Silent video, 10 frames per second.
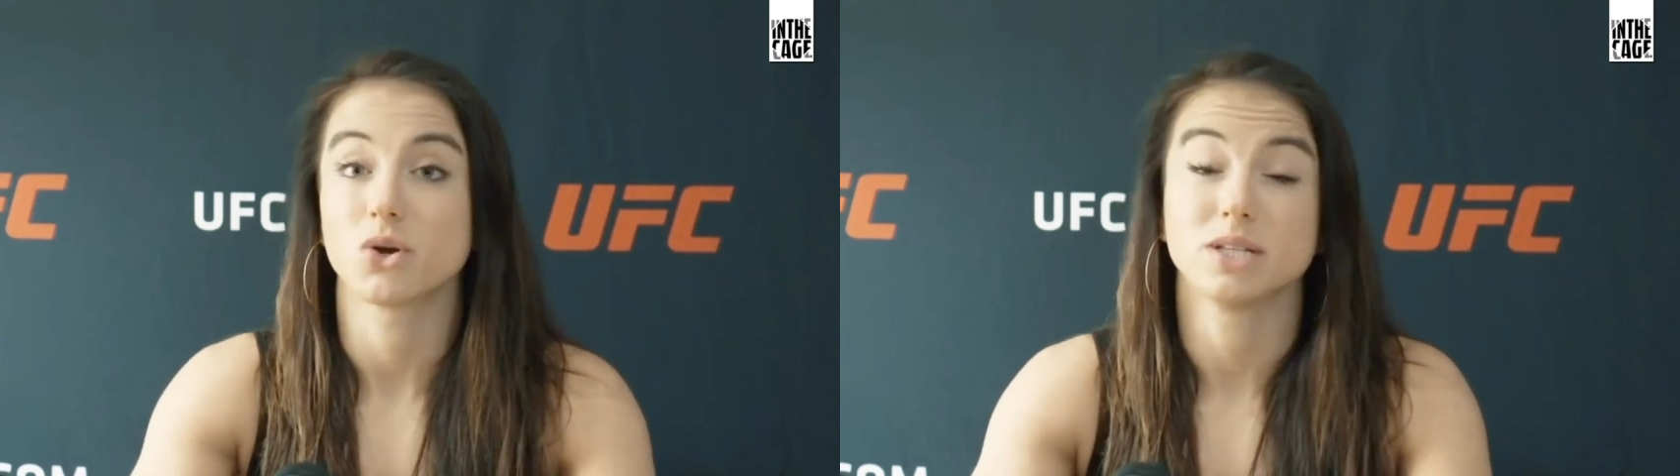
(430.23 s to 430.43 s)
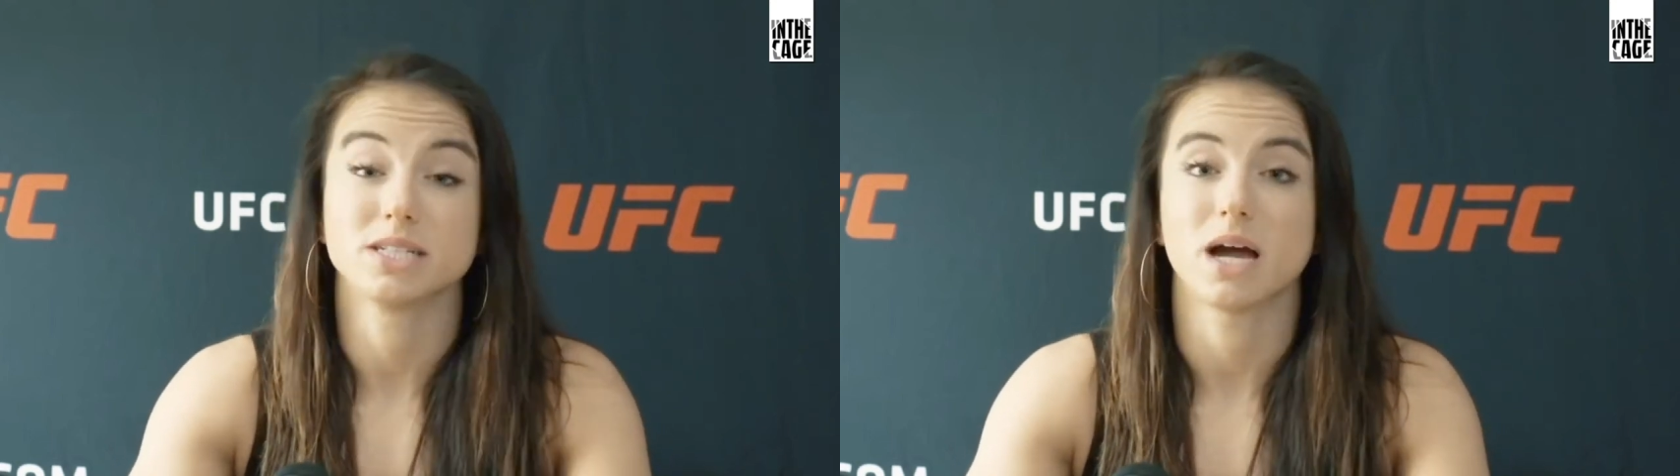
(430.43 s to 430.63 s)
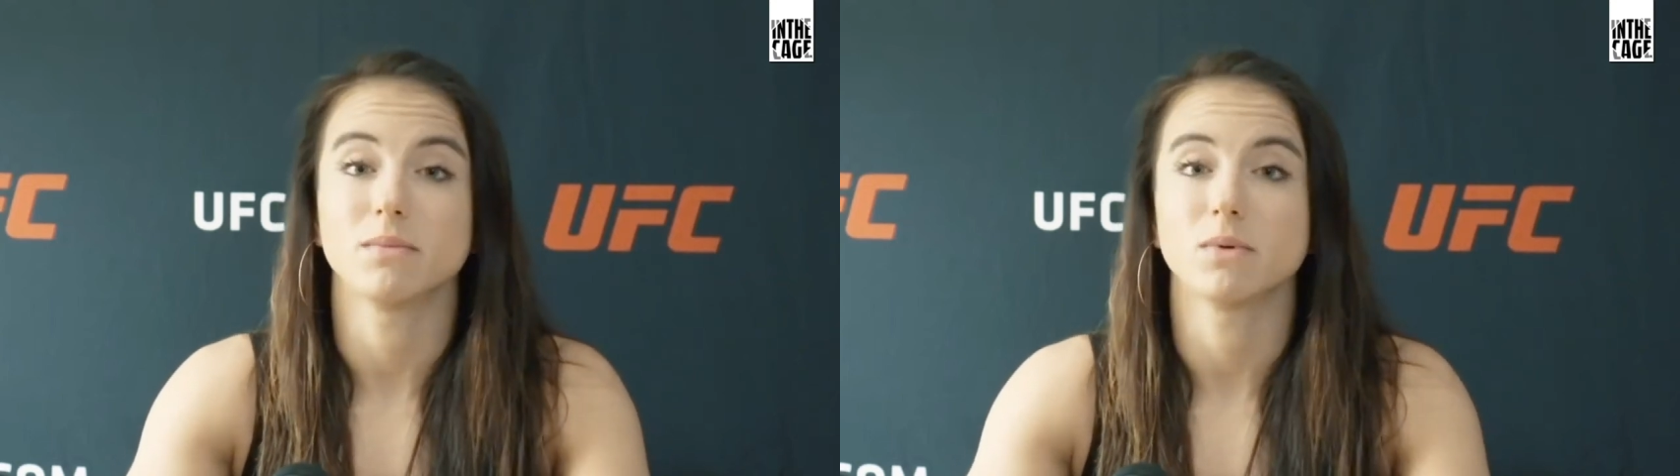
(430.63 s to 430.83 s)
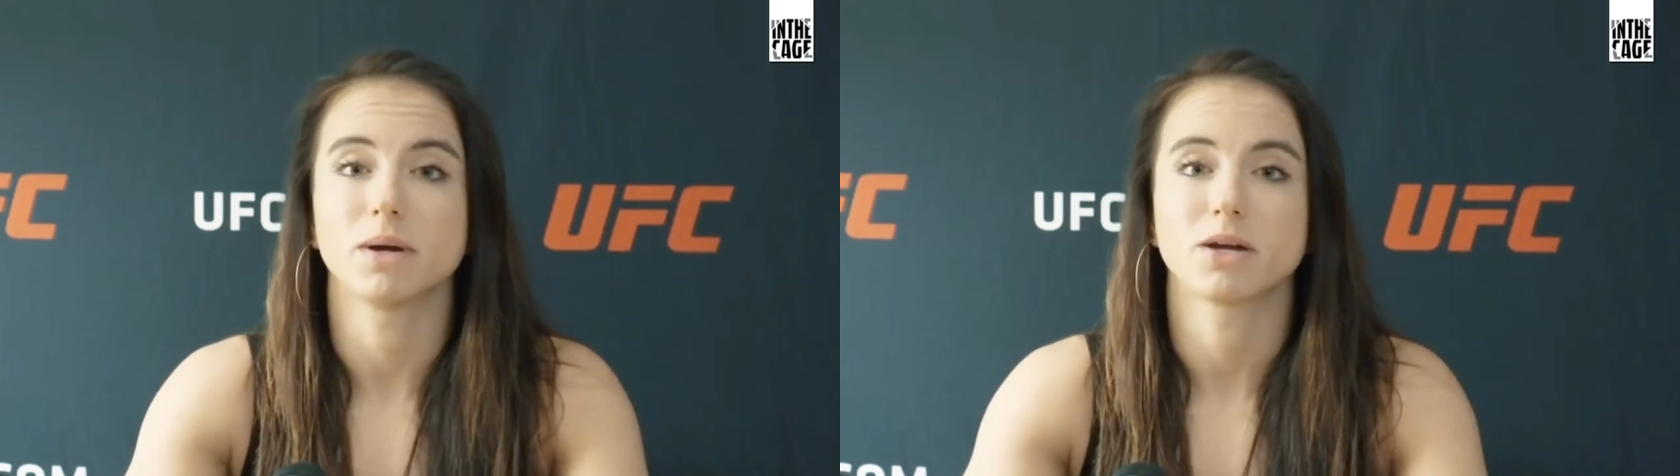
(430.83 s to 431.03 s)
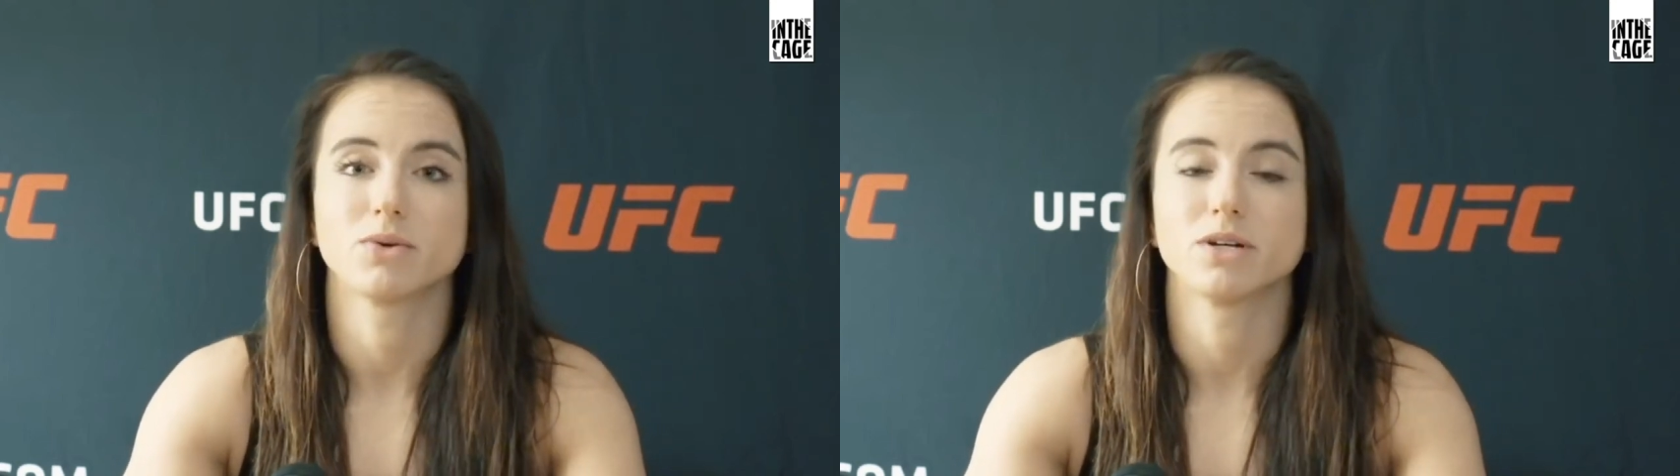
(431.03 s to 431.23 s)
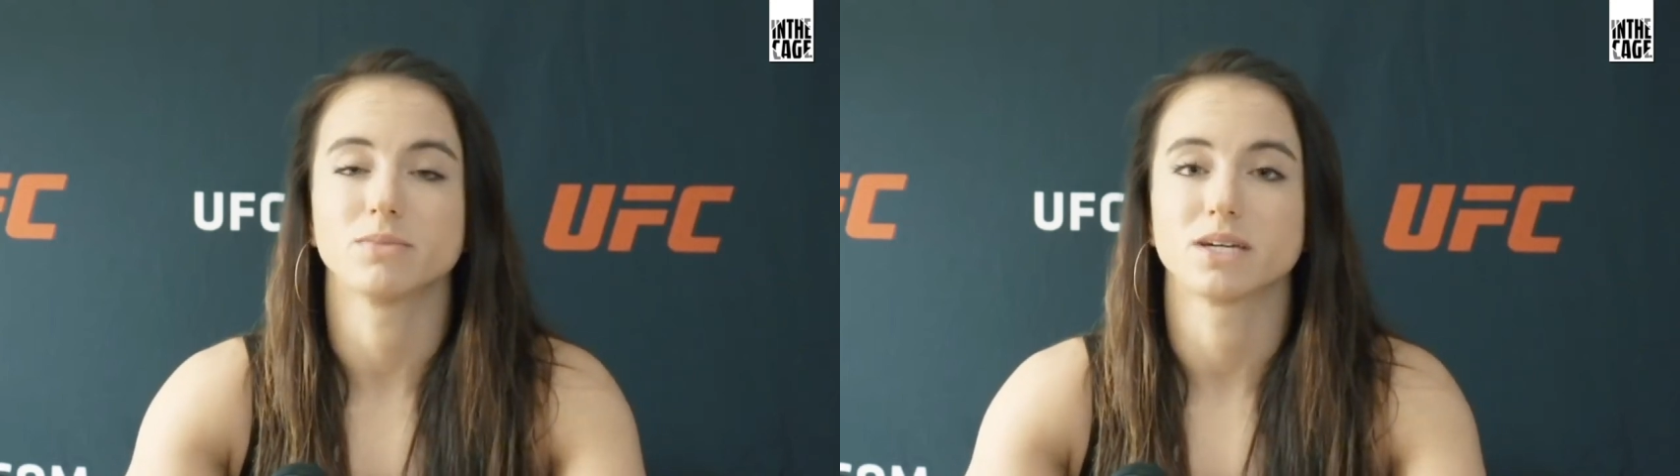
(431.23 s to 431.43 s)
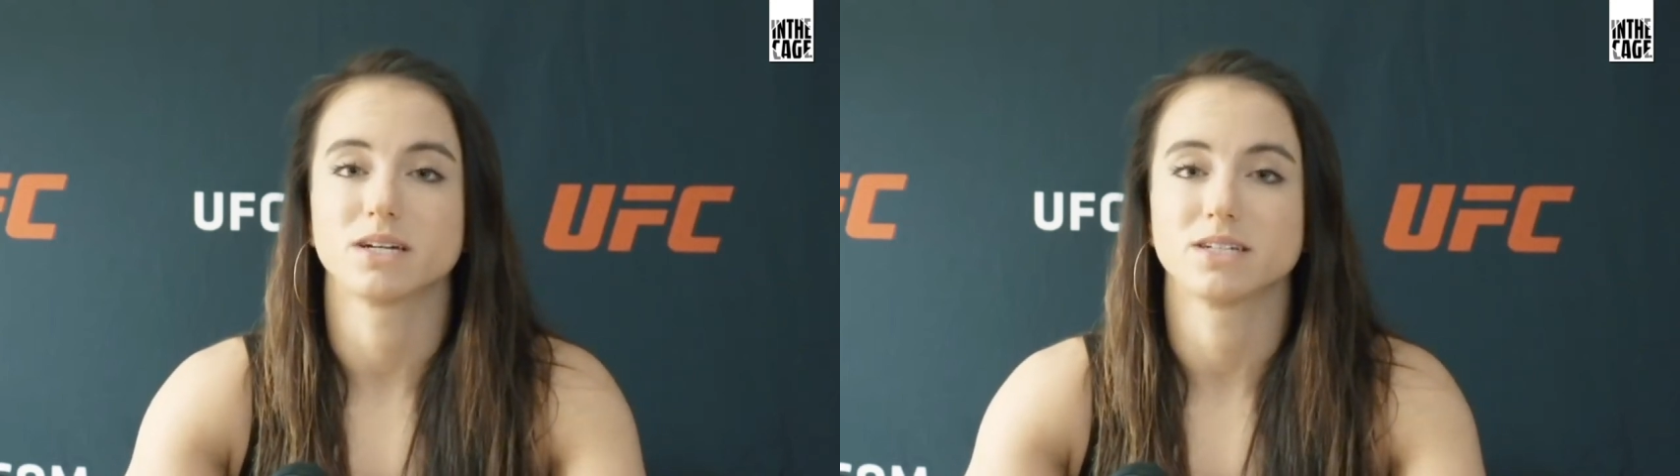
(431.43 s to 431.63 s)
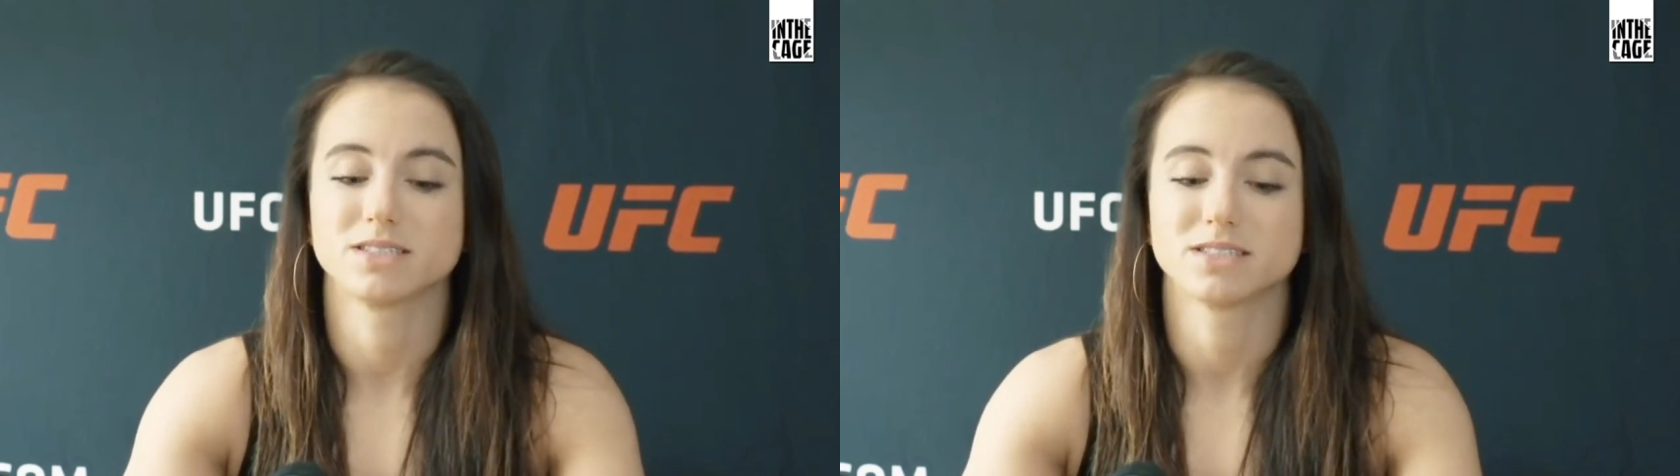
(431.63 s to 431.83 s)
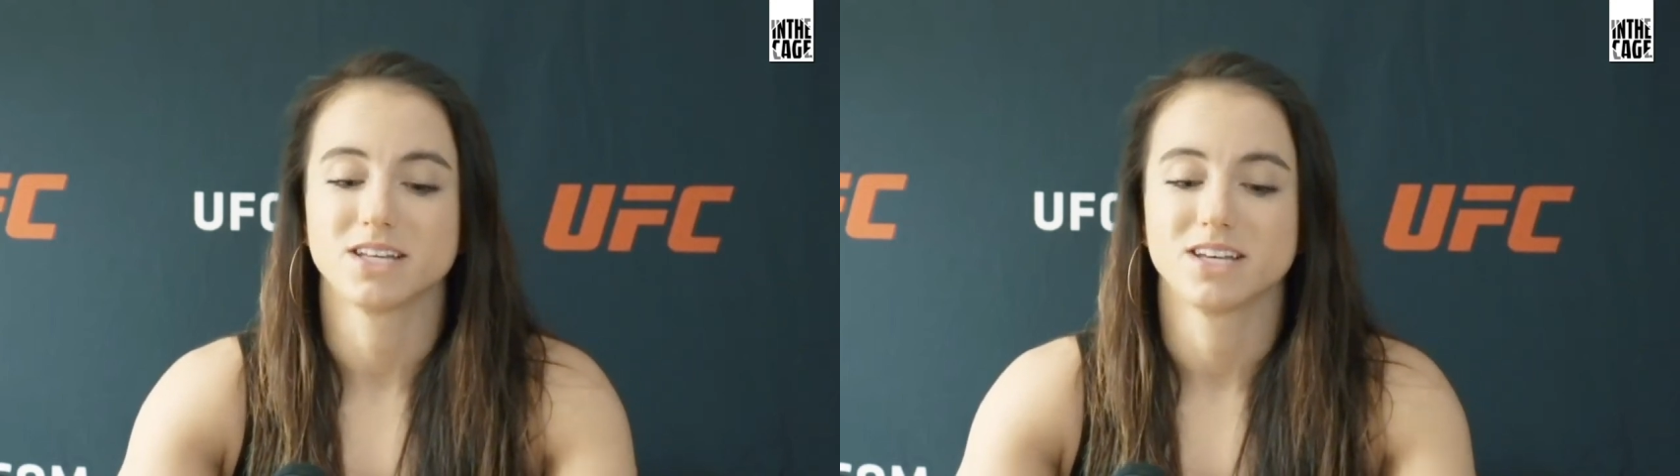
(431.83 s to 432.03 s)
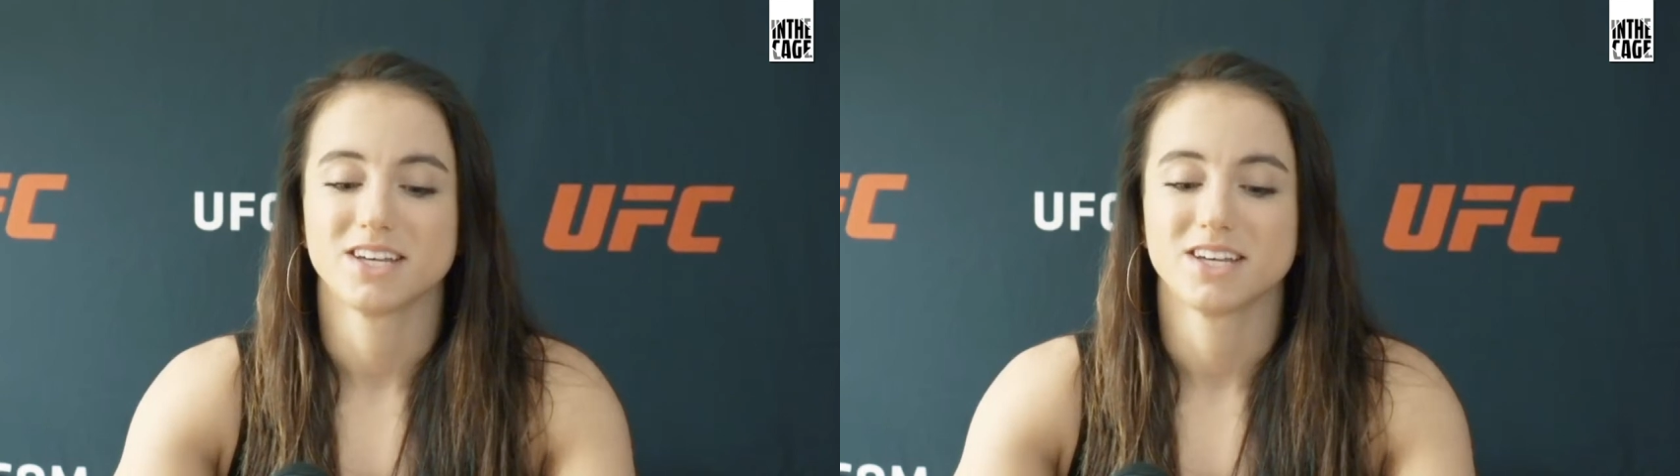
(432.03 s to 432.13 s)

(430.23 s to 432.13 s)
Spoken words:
early time in my career, because